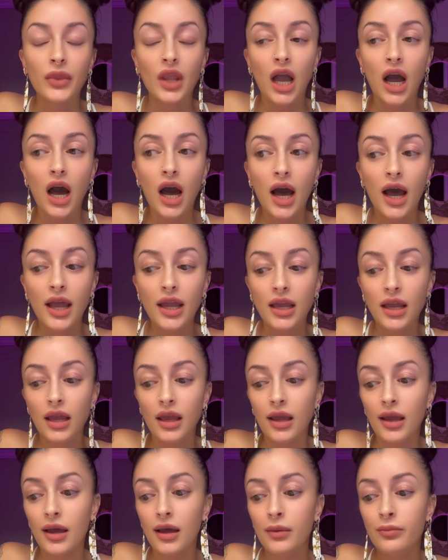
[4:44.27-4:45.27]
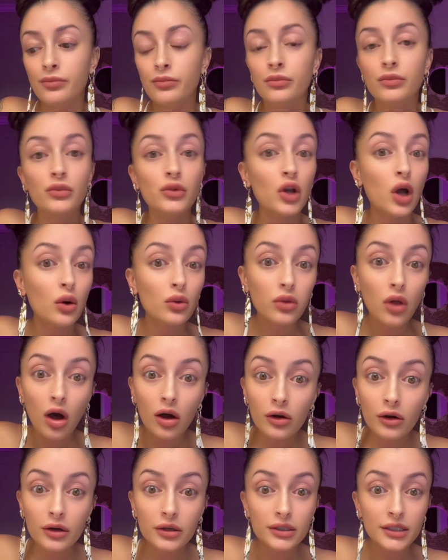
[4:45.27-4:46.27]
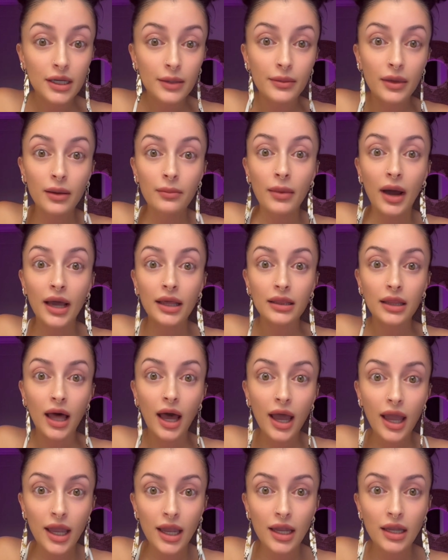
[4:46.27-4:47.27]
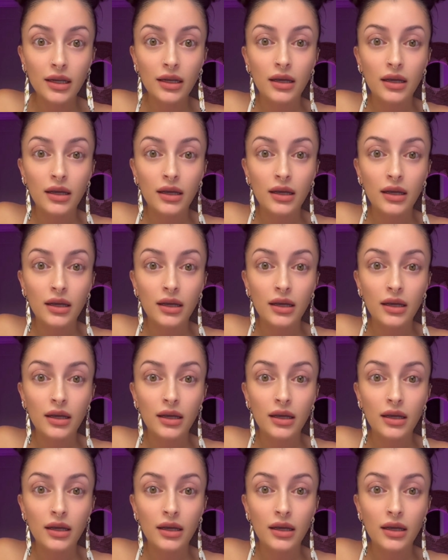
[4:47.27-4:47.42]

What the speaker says: I am no longer dimming my light,